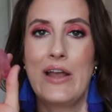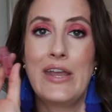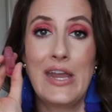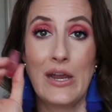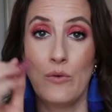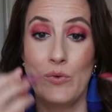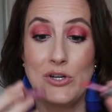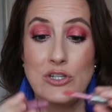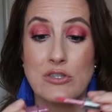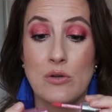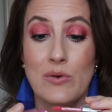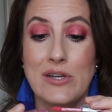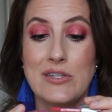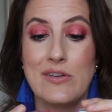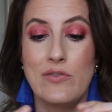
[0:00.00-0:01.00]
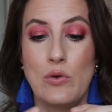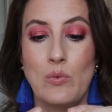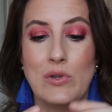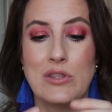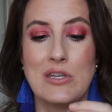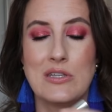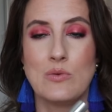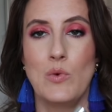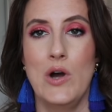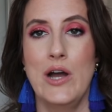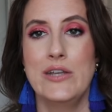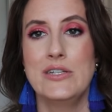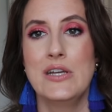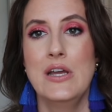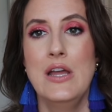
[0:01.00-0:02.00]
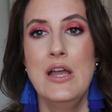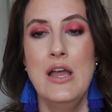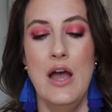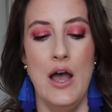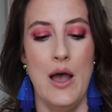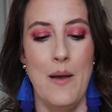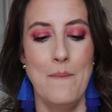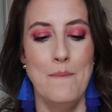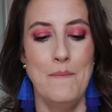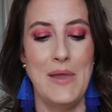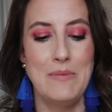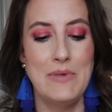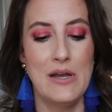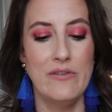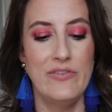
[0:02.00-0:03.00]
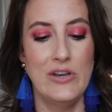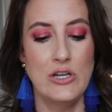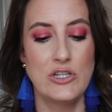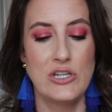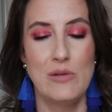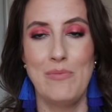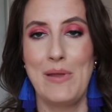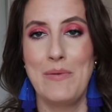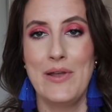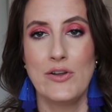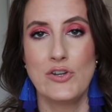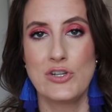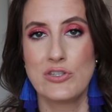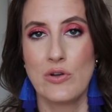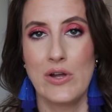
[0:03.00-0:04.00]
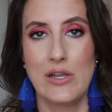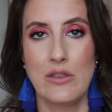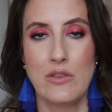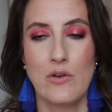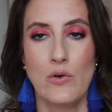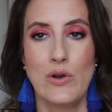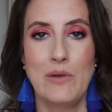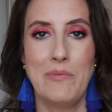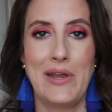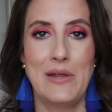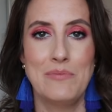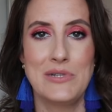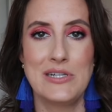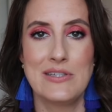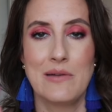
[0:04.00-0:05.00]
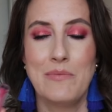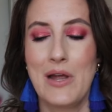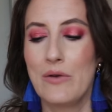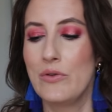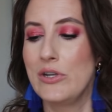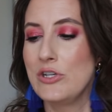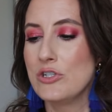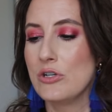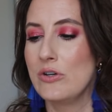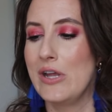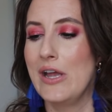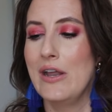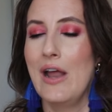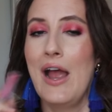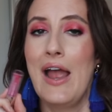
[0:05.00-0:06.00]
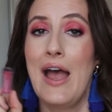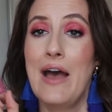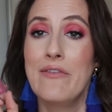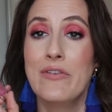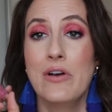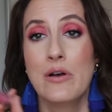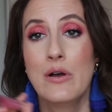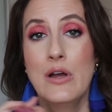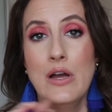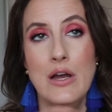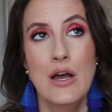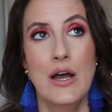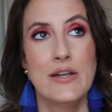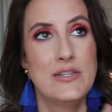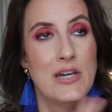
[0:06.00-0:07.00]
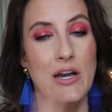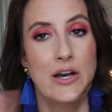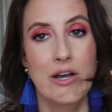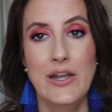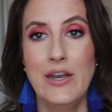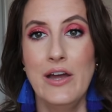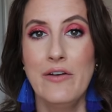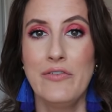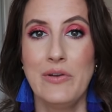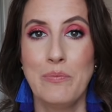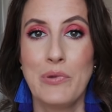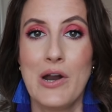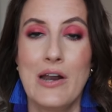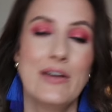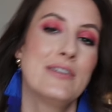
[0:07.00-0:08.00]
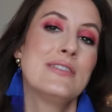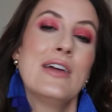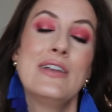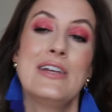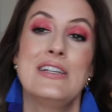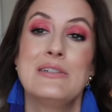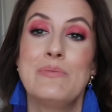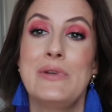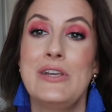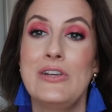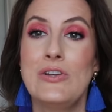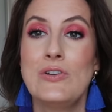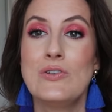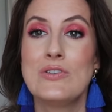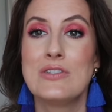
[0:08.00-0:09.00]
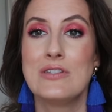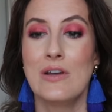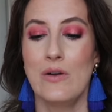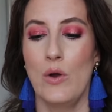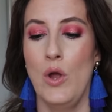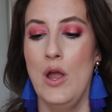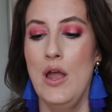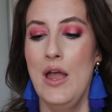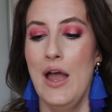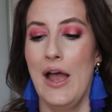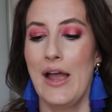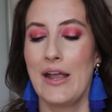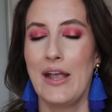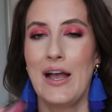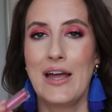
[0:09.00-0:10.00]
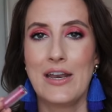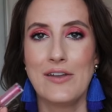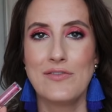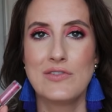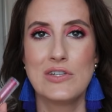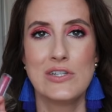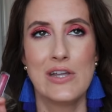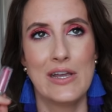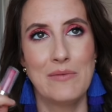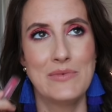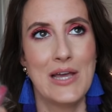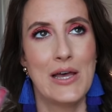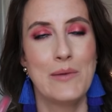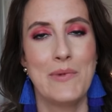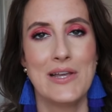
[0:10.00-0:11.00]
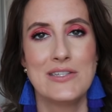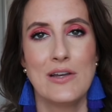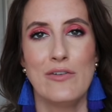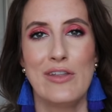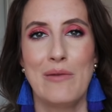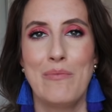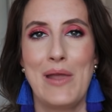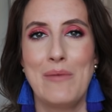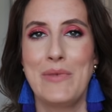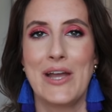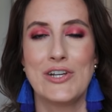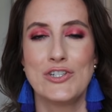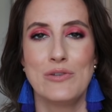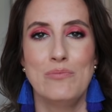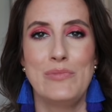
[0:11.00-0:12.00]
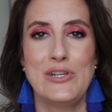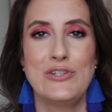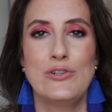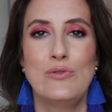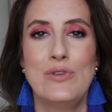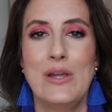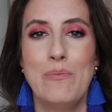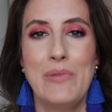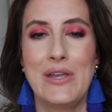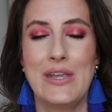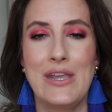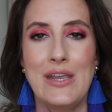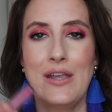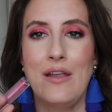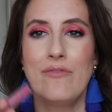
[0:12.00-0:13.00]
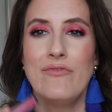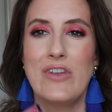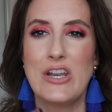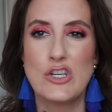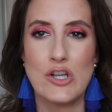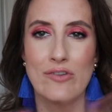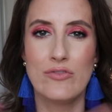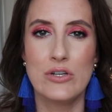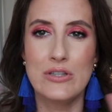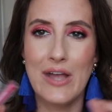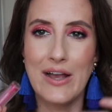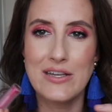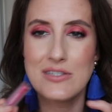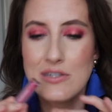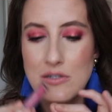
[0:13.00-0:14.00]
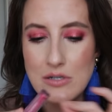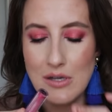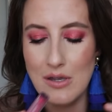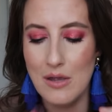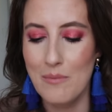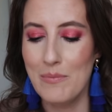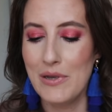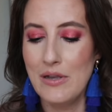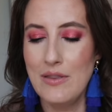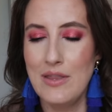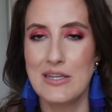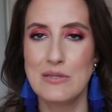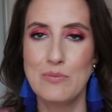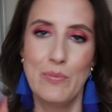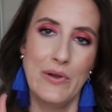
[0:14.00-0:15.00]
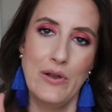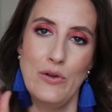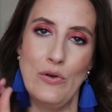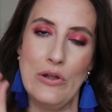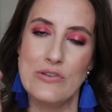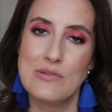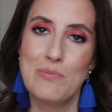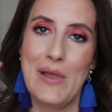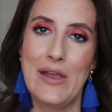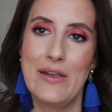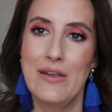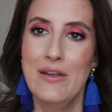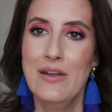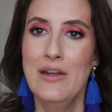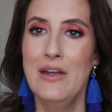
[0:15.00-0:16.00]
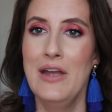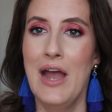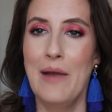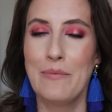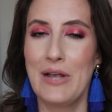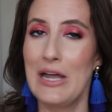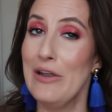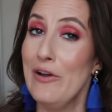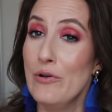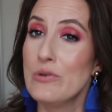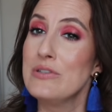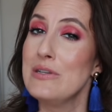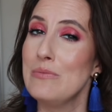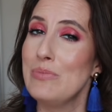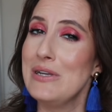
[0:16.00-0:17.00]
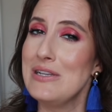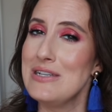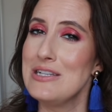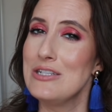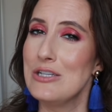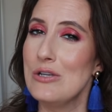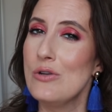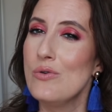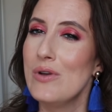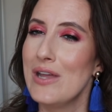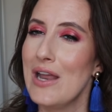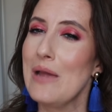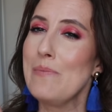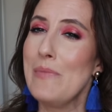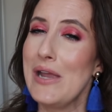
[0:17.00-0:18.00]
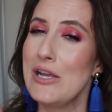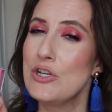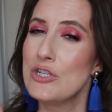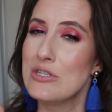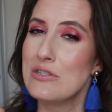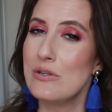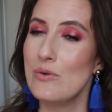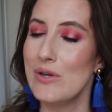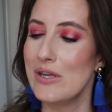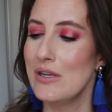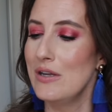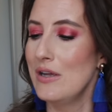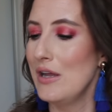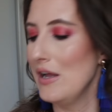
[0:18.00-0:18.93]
I can't reach the rest of it with this wand. Um, maybe I'll finish it, maybe I'll just go ahead and throw it in my empties. I'm not really sure yet. I have a ton of lip products that need to be used, so I kind of am telling myself that maybe I shouldn't be too nitpicky and finish every last bit of this, but who knows, may. I'm kind of O C P D too, and I may just do it.